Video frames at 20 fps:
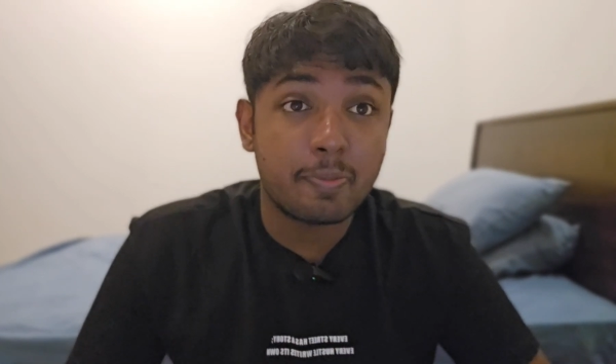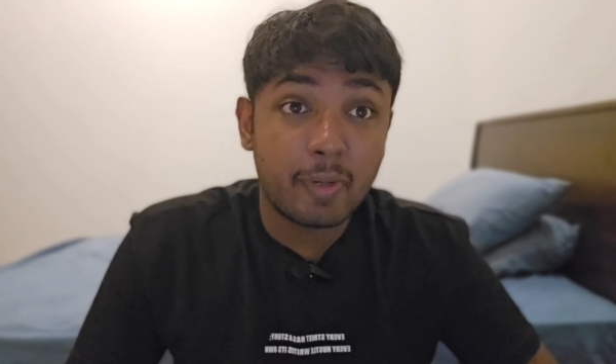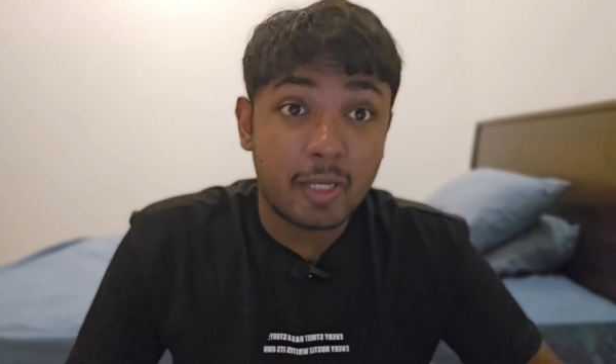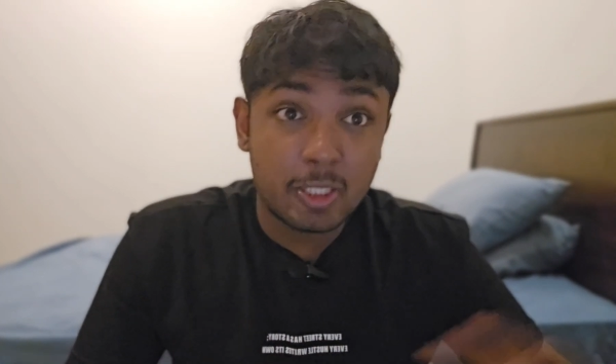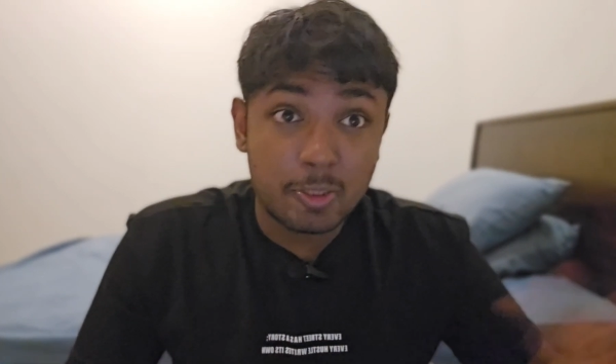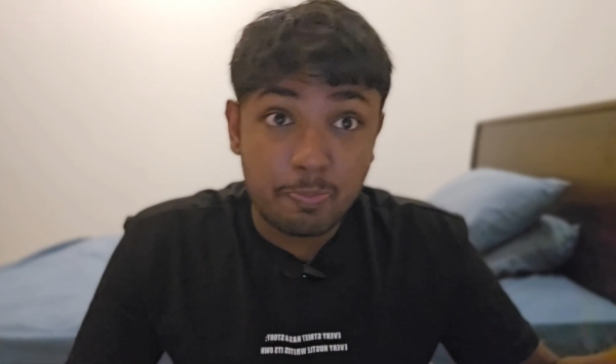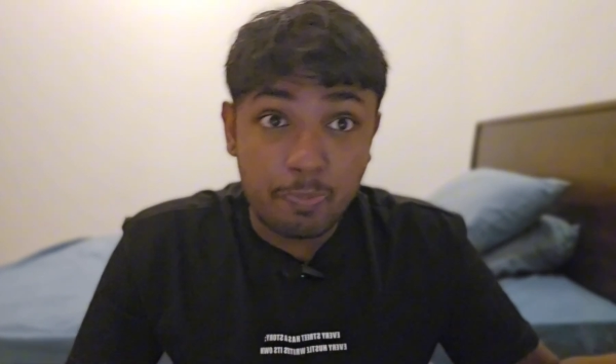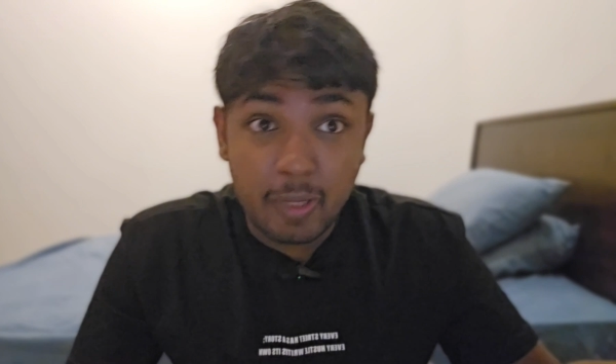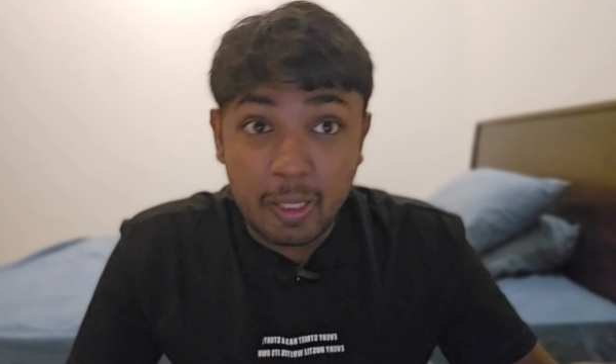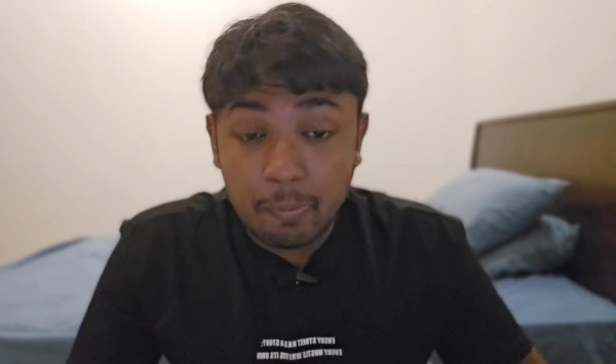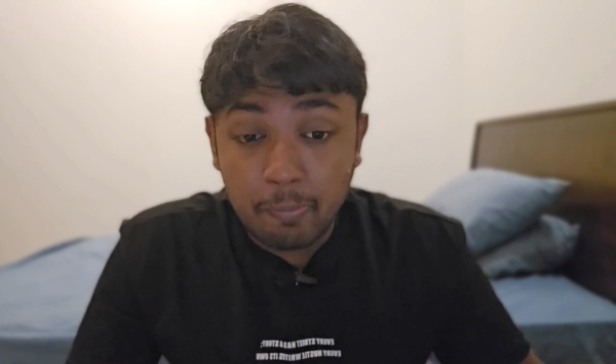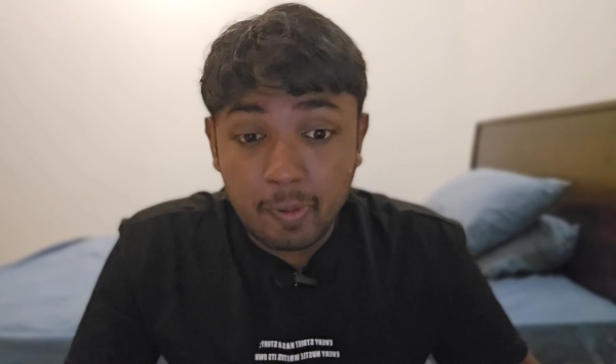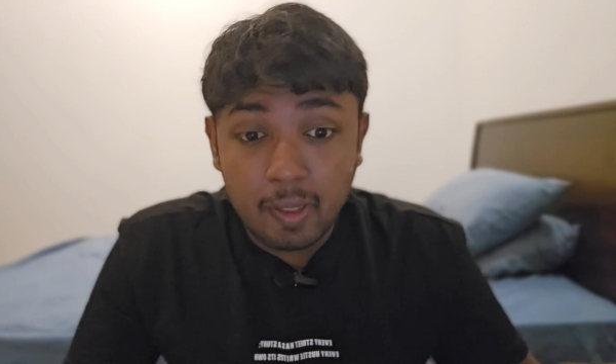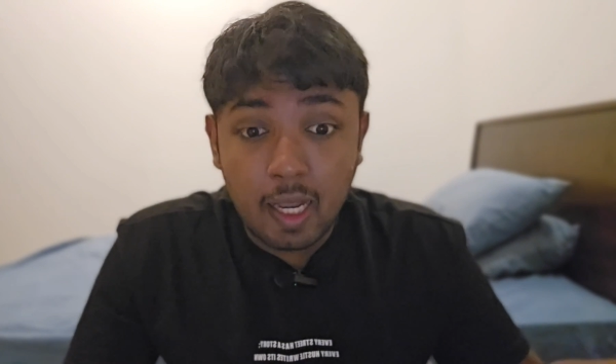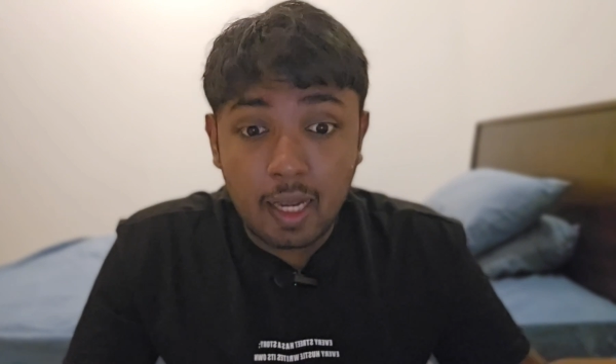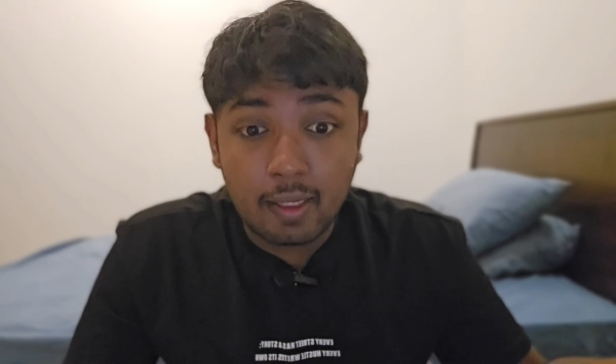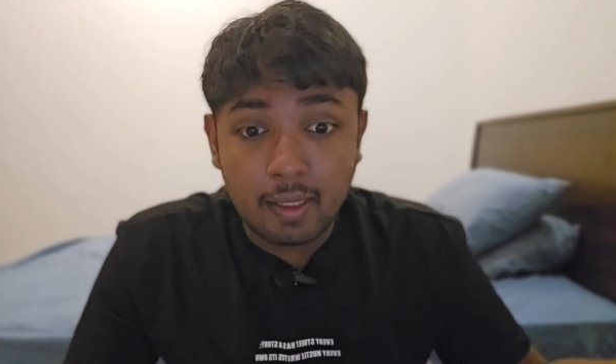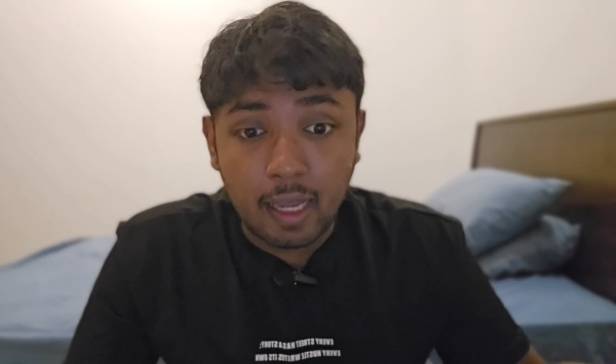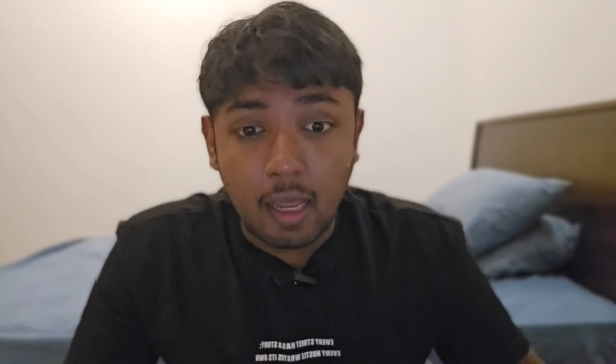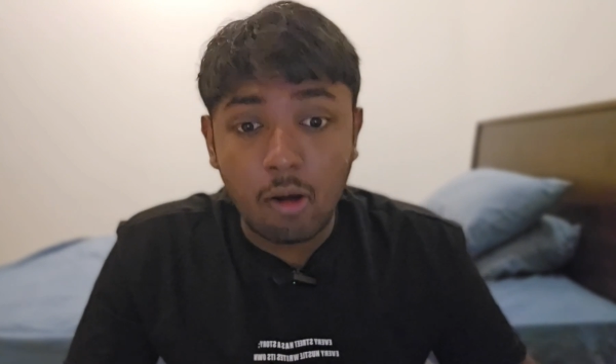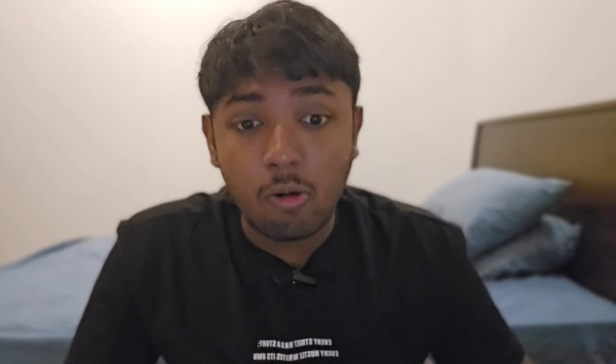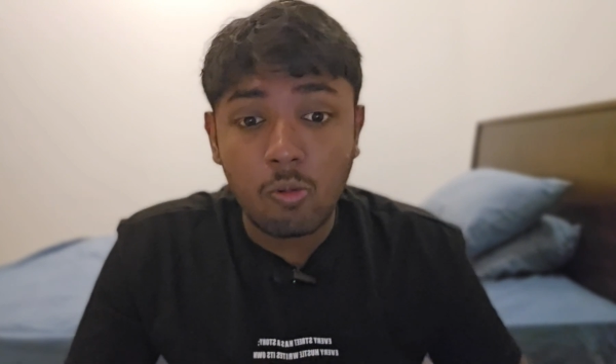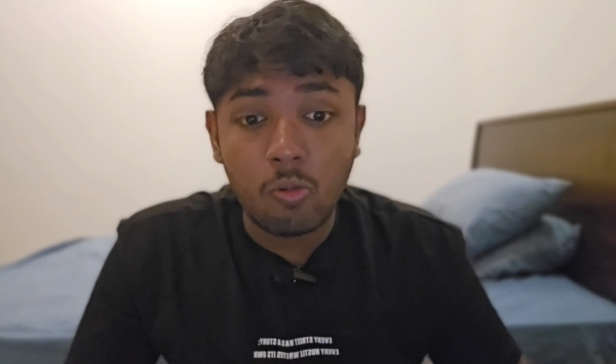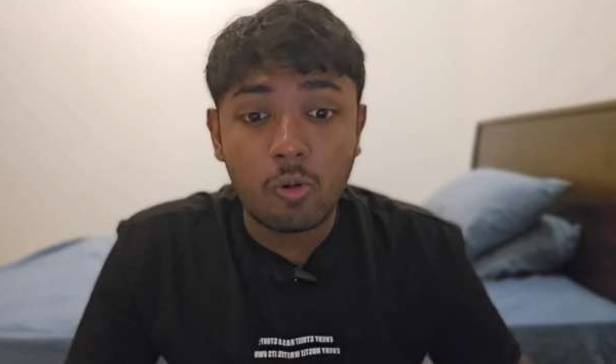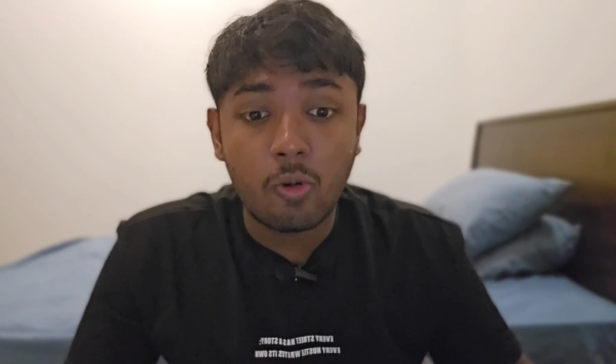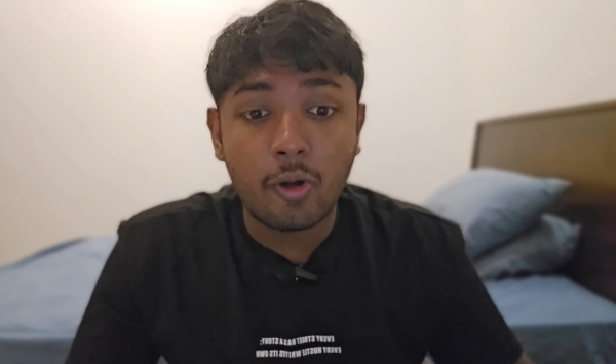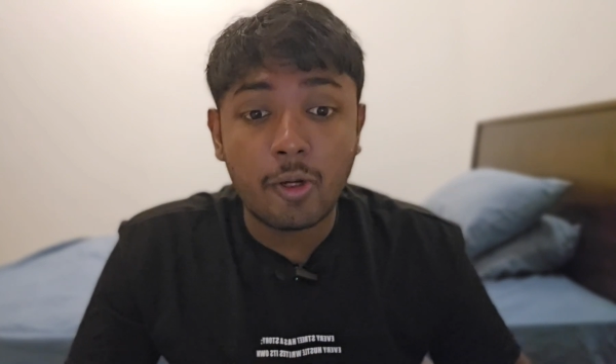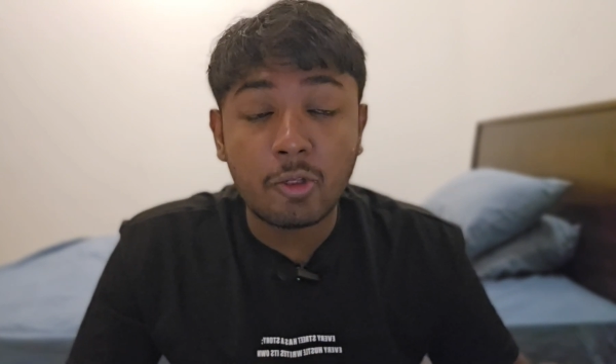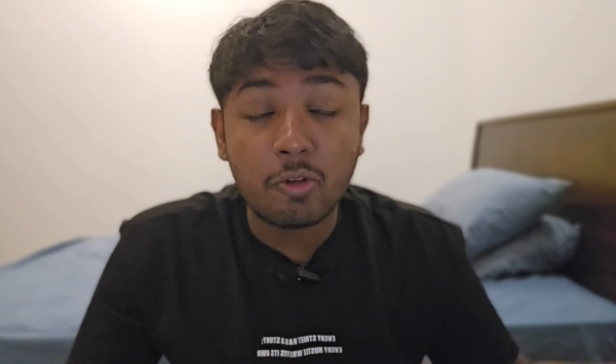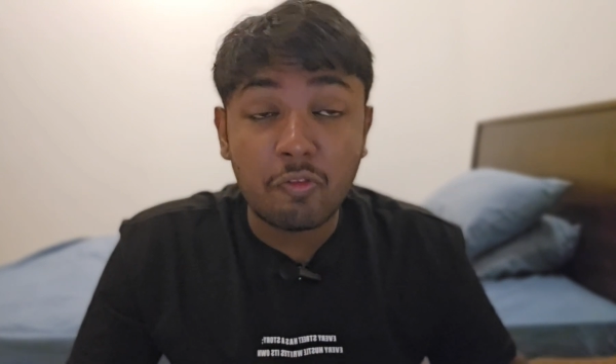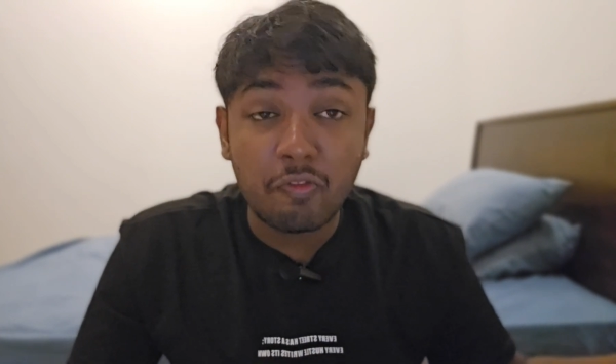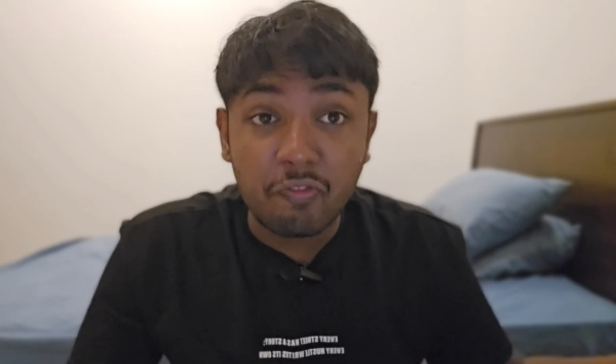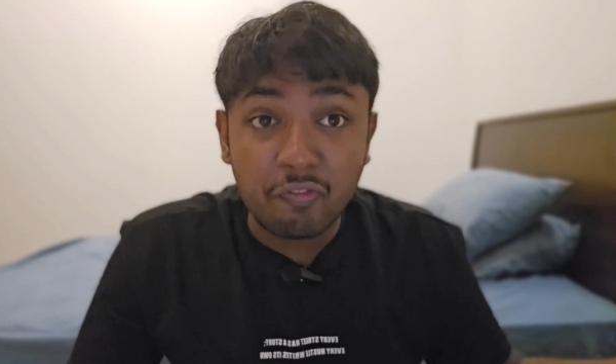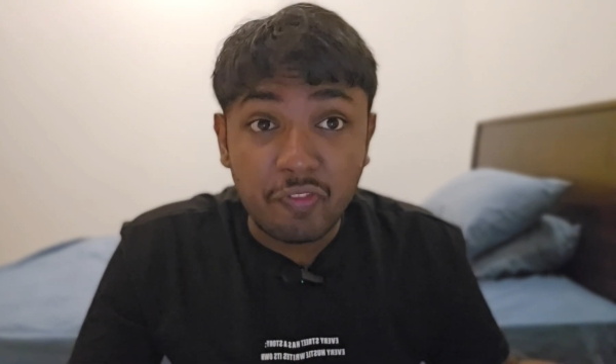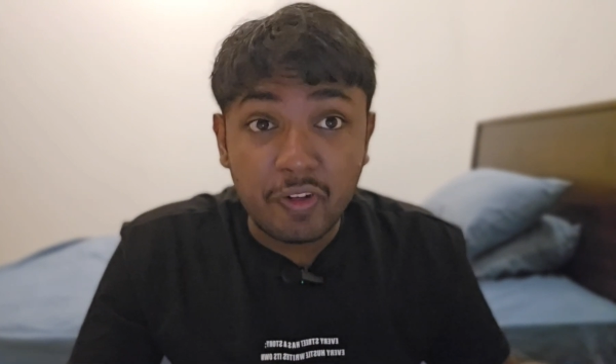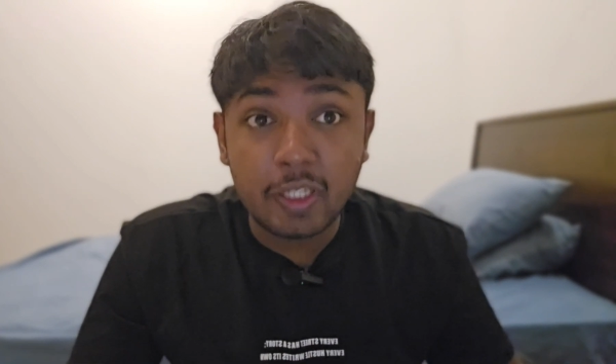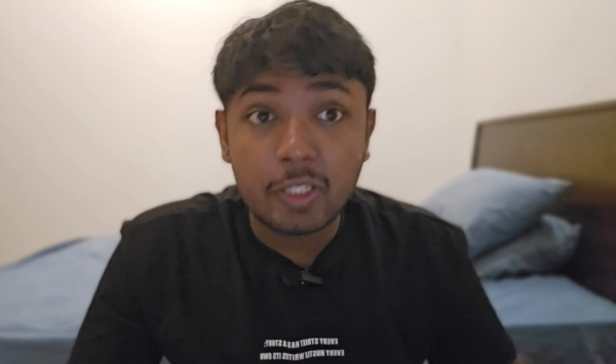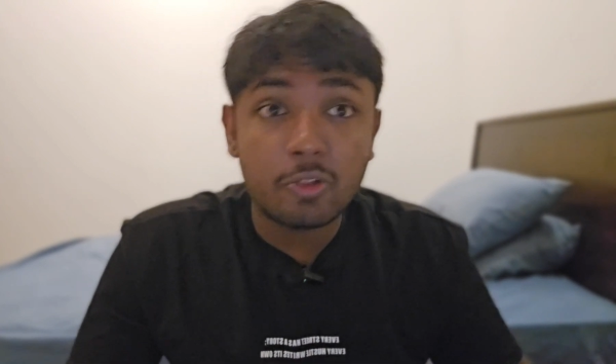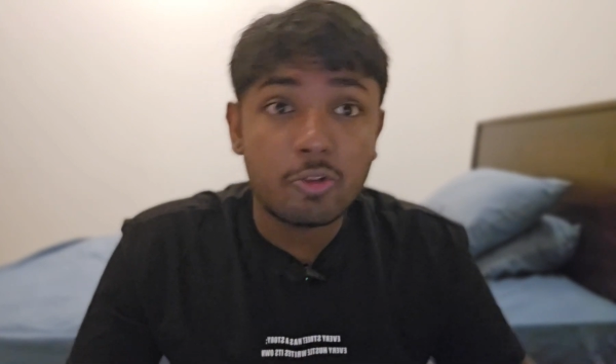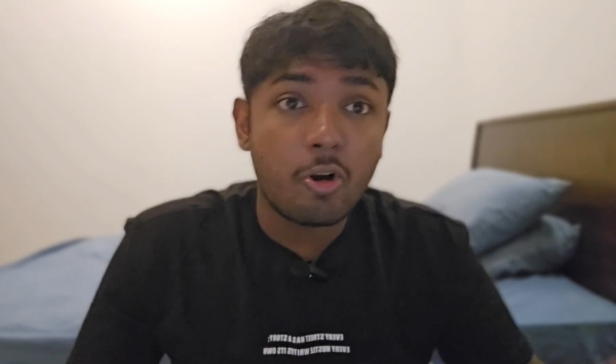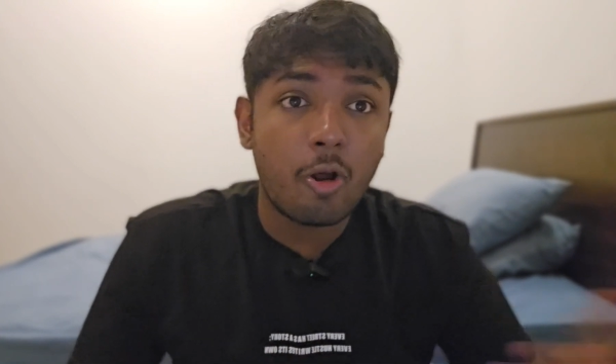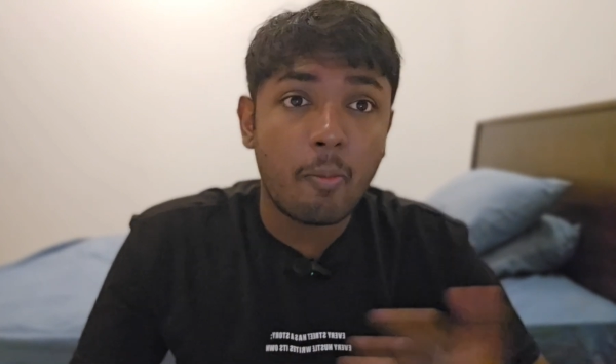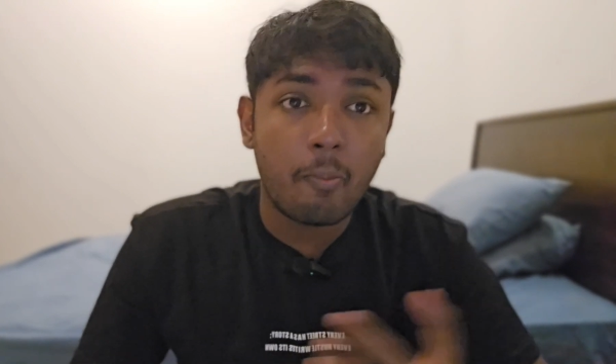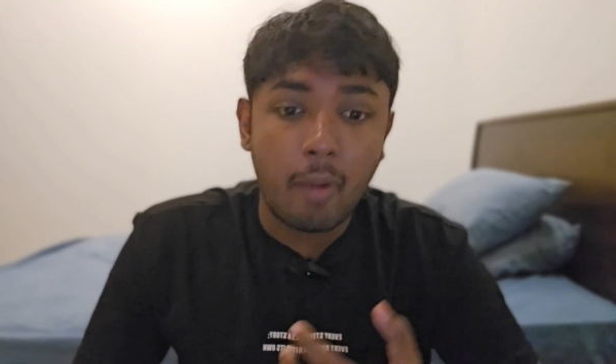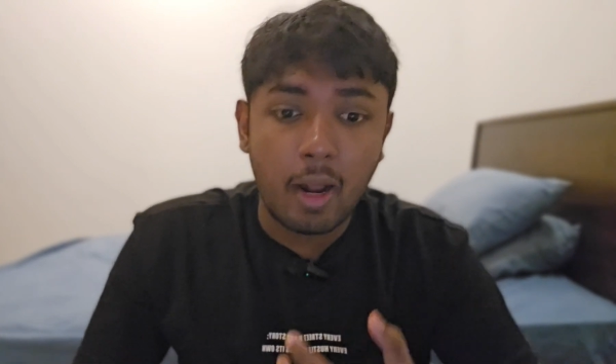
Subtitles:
because people are now going to withdraw